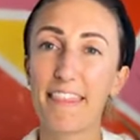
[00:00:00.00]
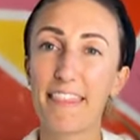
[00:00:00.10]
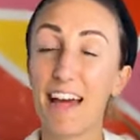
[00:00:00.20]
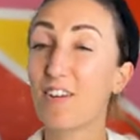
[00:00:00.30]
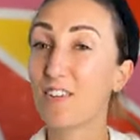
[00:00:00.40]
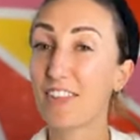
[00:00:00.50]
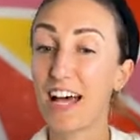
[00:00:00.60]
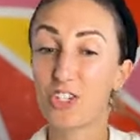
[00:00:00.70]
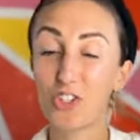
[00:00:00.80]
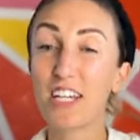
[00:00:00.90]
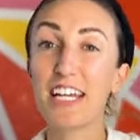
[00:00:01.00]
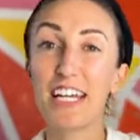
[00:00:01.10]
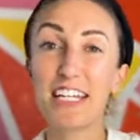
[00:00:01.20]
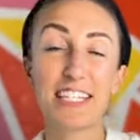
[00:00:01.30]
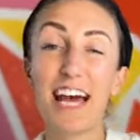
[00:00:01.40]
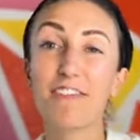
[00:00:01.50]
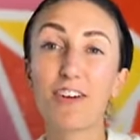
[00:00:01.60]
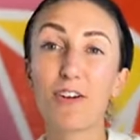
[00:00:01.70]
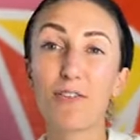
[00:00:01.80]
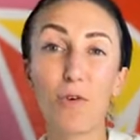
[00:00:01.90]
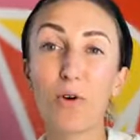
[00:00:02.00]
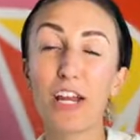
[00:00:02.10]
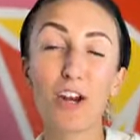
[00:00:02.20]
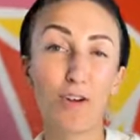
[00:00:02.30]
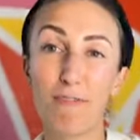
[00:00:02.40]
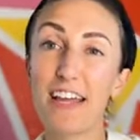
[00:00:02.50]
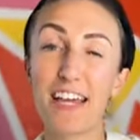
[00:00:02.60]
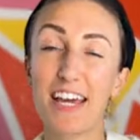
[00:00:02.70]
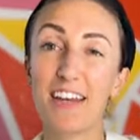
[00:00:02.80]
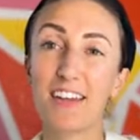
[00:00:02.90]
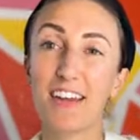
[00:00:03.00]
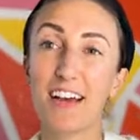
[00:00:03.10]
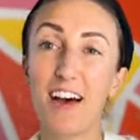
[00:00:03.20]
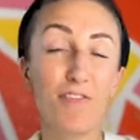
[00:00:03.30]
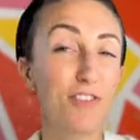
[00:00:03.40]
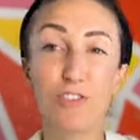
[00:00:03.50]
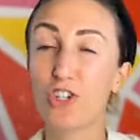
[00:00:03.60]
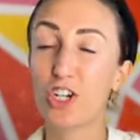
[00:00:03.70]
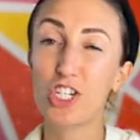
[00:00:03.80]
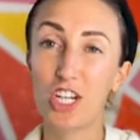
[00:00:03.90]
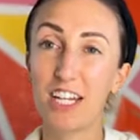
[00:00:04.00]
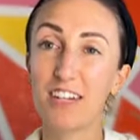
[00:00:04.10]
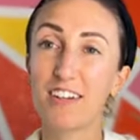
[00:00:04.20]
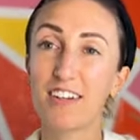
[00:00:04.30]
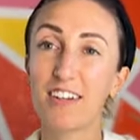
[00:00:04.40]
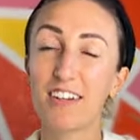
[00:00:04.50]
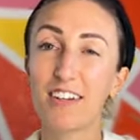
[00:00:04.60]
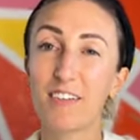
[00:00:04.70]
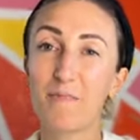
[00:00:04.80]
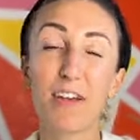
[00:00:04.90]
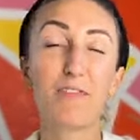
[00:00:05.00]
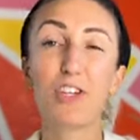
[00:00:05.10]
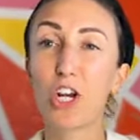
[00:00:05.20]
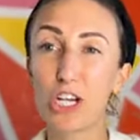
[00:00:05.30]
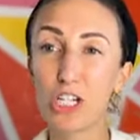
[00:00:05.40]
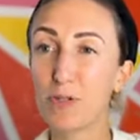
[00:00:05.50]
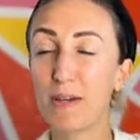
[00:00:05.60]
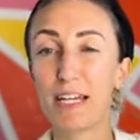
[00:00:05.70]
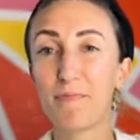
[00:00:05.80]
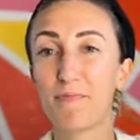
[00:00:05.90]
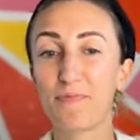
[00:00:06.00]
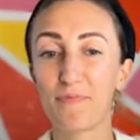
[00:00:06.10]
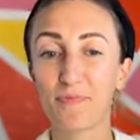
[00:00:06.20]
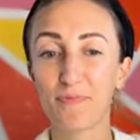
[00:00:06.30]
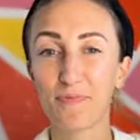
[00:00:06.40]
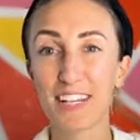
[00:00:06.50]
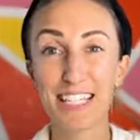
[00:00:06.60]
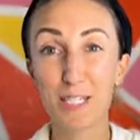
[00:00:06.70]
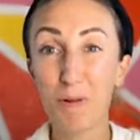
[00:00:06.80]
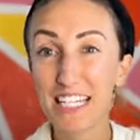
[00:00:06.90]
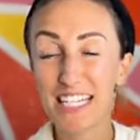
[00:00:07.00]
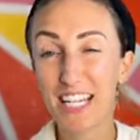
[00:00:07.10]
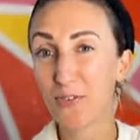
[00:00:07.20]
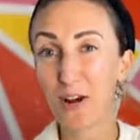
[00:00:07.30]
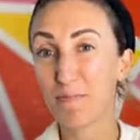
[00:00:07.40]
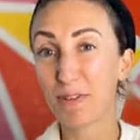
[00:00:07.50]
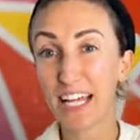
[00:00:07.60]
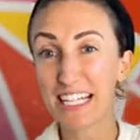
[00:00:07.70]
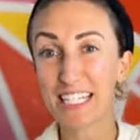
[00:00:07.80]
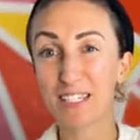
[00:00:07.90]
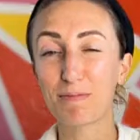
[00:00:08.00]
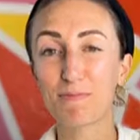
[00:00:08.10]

That that tree is never void or vacant of nutrition of nourishment because it's planted in the right place.